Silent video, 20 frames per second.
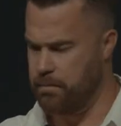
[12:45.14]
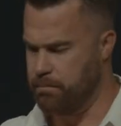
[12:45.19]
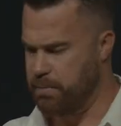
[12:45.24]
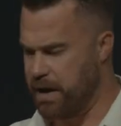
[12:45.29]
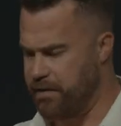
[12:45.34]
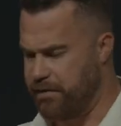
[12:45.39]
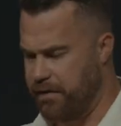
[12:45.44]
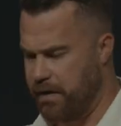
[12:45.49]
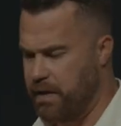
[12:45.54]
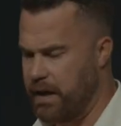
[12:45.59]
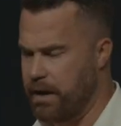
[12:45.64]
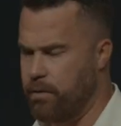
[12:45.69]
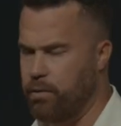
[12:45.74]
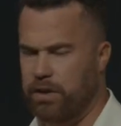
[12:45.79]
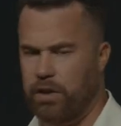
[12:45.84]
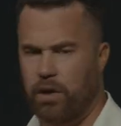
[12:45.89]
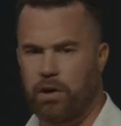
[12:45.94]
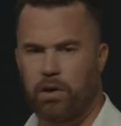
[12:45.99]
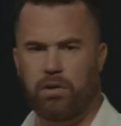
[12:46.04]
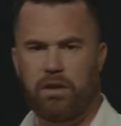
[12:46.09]
But I felt like
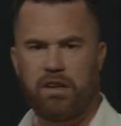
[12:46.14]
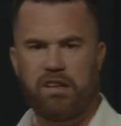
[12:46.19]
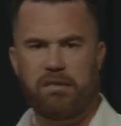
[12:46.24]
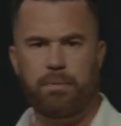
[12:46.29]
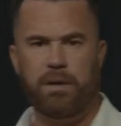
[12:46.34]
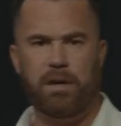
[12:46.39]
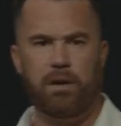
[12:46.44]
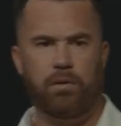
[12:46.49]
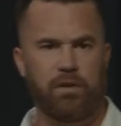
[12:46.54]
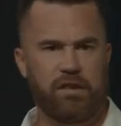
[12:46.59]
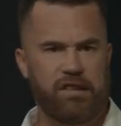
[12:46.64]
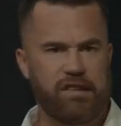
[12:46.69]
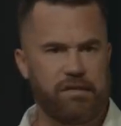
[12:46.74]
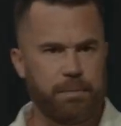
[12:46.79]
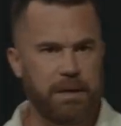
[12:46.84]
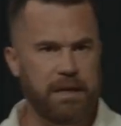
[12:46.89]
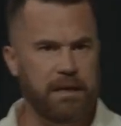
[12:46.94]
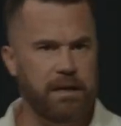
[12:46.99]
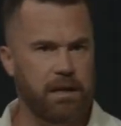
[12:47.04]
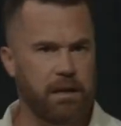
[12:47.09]
what the Holy Spirit was
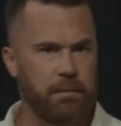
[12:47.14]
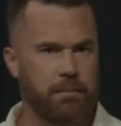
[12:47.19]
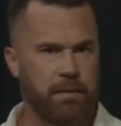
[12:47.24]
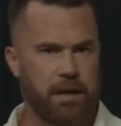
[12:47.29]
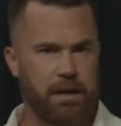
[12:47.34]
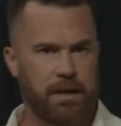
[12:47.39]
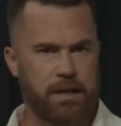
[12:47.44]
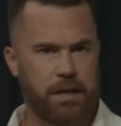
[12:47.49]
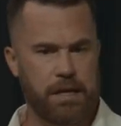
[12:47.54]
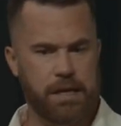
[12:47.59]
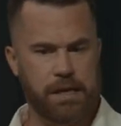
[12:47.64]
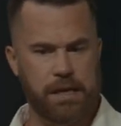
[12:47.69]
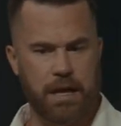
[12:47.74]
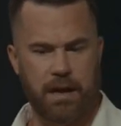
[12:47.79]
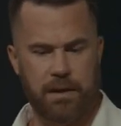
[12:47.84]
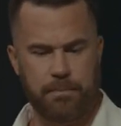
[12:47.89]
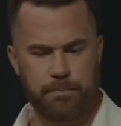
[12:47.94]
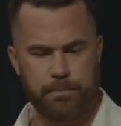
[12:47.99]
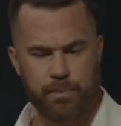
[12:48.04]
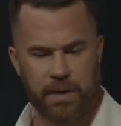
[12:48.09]
speaking to me is he
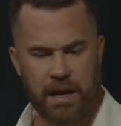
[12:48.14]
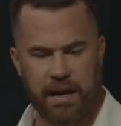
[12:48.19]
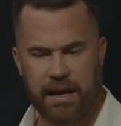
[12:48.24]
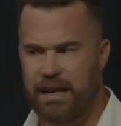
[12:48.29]
said,